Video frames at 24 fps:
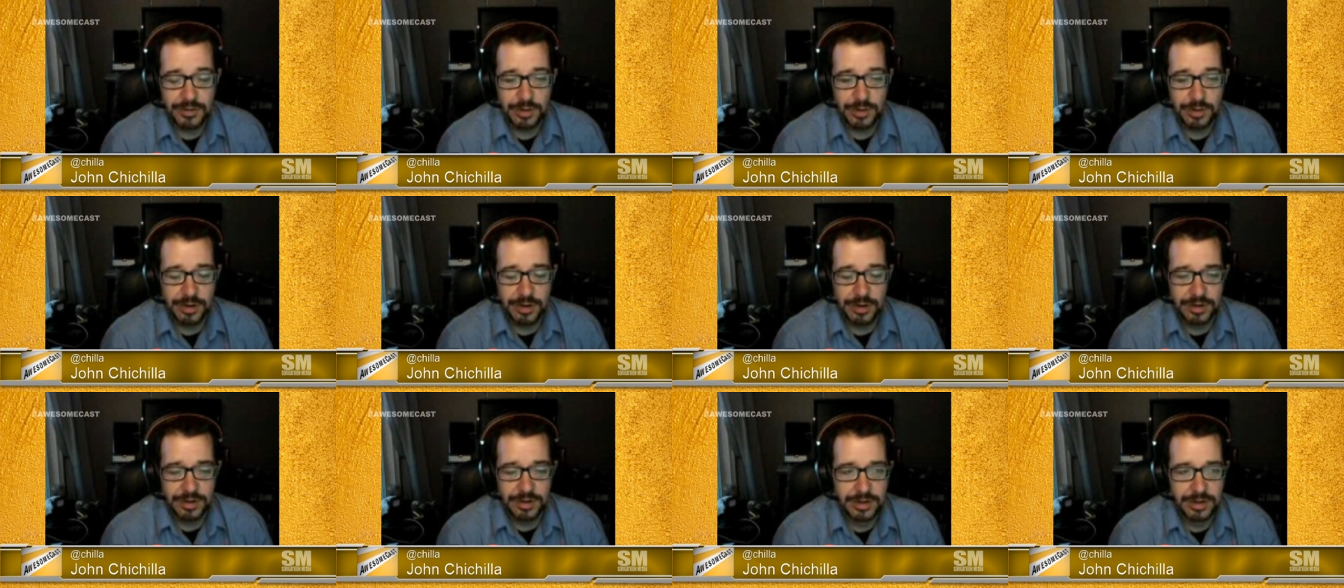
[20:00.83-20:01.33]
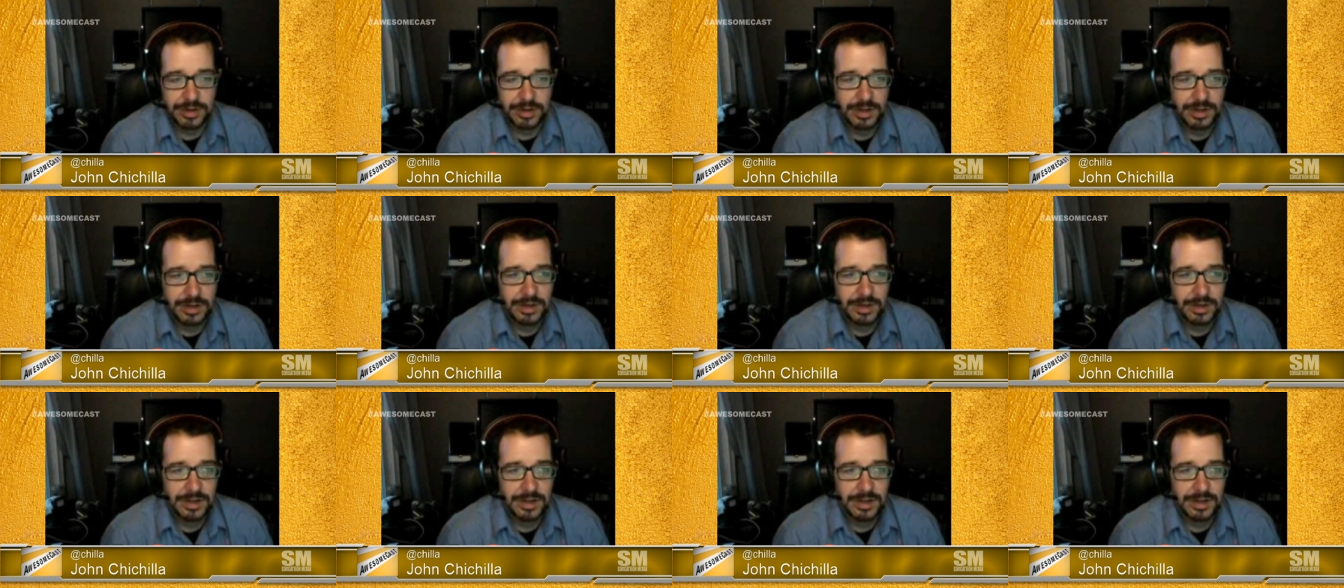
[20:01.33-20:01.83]
mm.
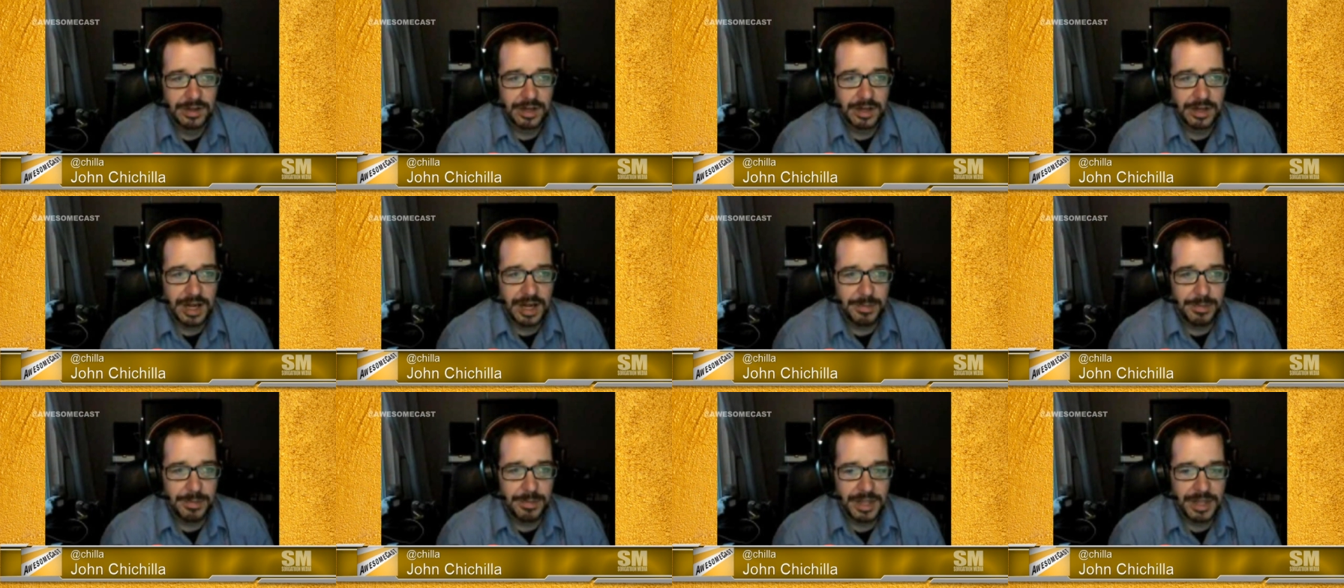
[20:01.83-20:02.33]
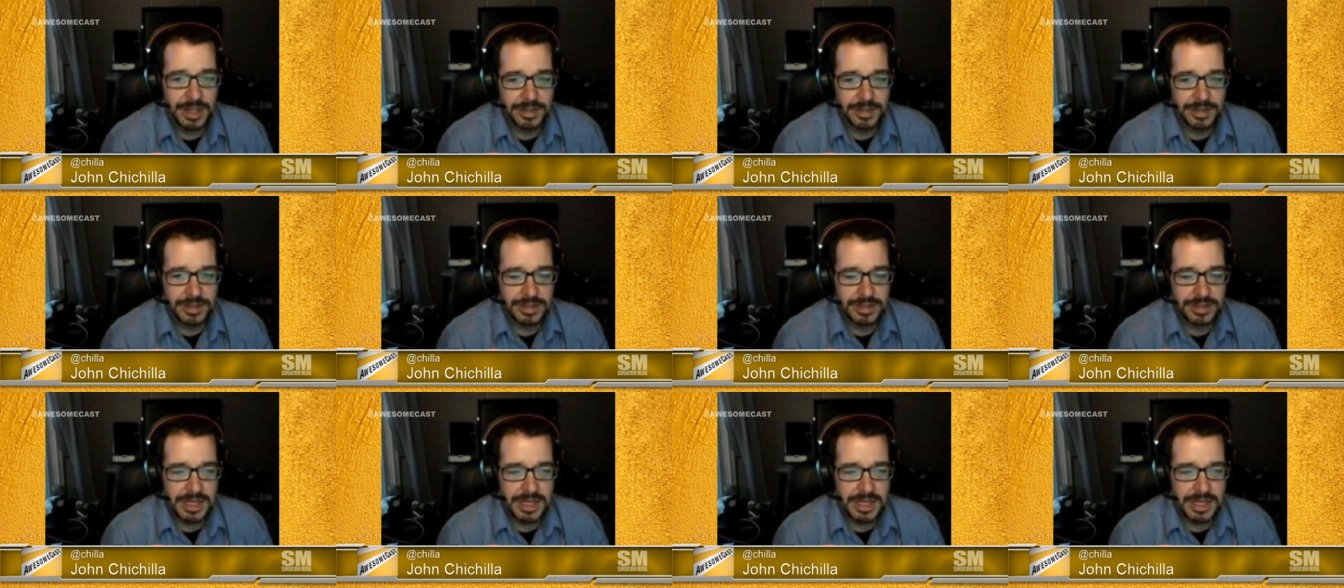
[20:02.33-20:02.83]
um, and then see
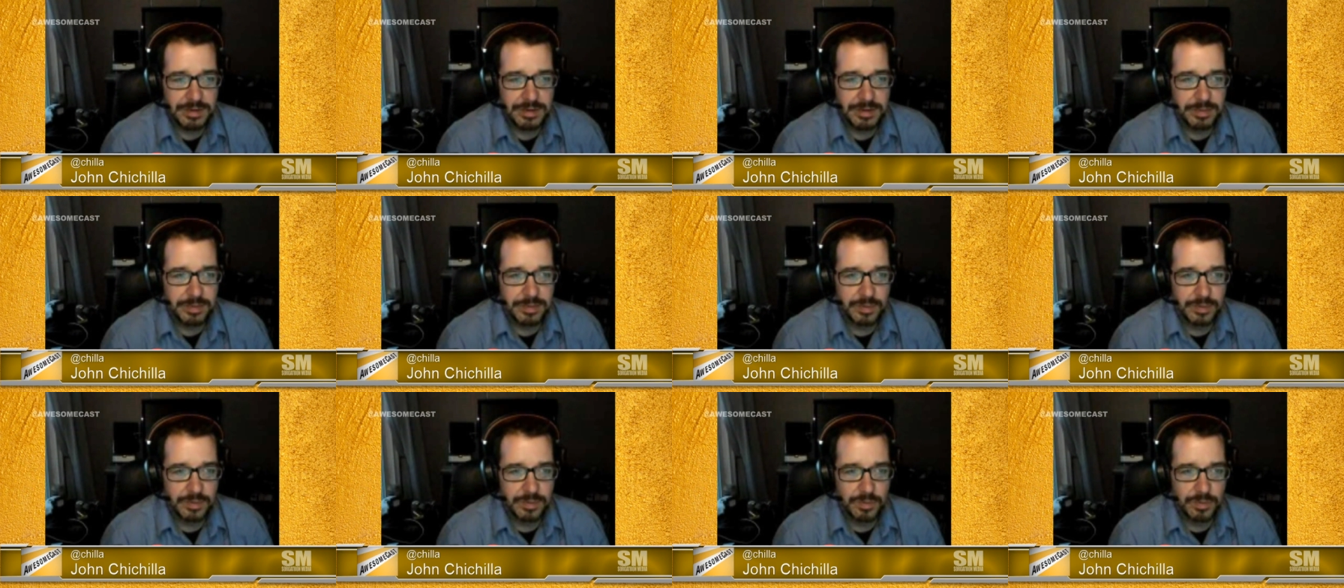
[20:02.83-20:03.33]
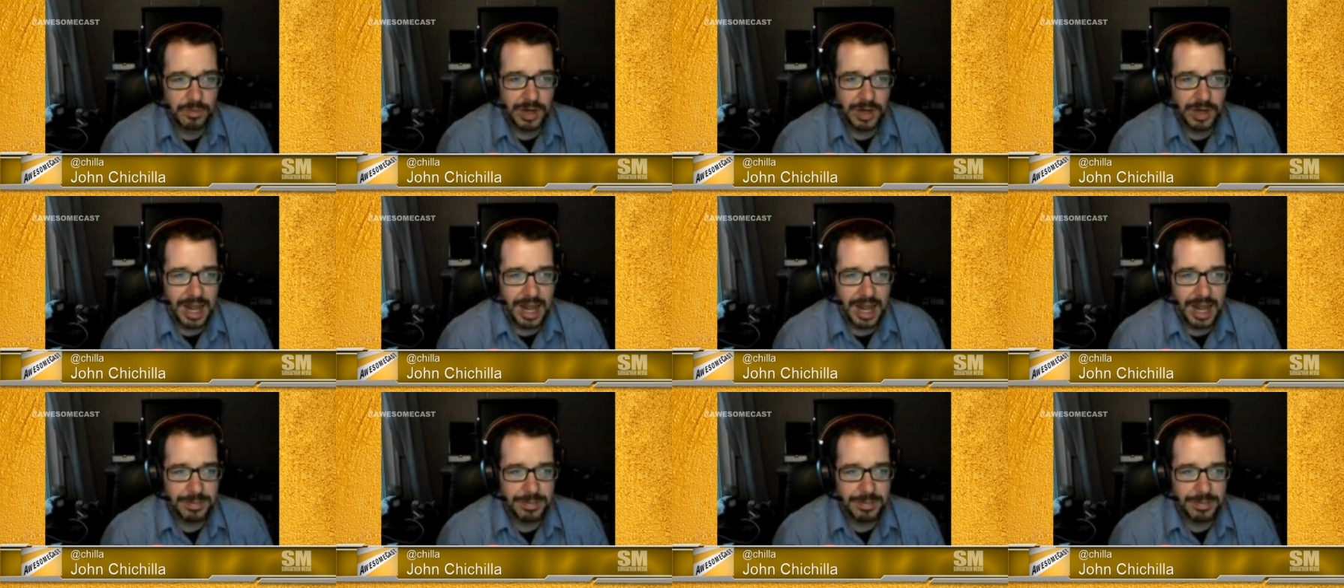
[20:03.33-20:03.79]
what happens